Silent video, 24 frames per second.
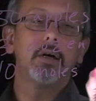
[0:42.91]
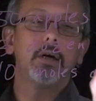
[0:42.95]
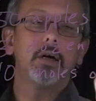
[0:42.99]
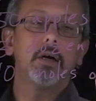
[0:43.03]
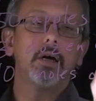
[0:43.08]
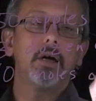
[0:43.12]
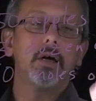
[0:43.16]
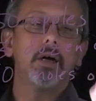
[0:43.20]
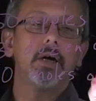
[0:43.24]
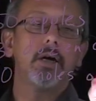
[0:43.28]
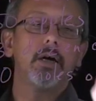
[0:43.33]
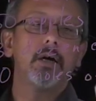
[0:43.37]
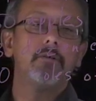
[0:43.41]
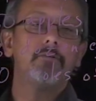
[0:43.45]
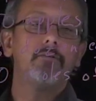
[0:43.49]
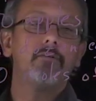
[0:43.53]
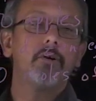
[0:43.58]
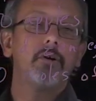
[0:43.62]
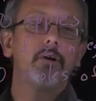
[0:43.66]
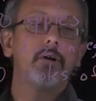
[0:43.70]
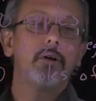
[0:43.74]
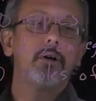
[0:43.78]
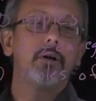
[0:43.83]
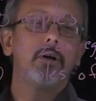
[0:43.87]
of
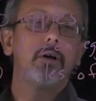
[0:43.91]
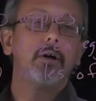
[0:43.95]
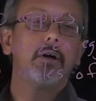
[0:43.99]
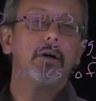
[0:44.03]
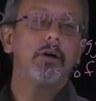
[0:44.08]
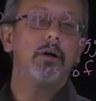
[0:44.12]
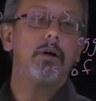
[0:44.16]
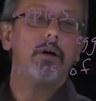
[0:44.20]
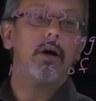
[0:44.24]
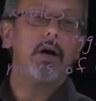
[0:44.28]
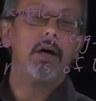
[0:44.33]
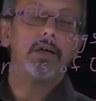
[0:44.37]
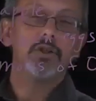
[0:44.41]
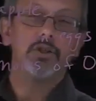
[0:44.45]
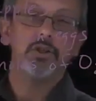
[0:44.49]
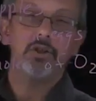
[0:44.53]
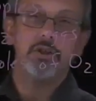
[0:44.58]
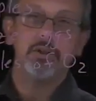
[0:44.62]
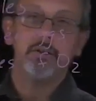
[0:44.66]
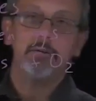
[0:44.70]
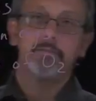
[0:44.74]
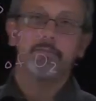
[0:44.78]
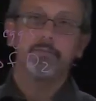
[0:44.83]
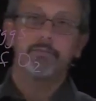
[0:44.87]

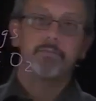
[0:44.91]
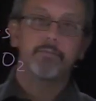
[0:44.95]
oxygen.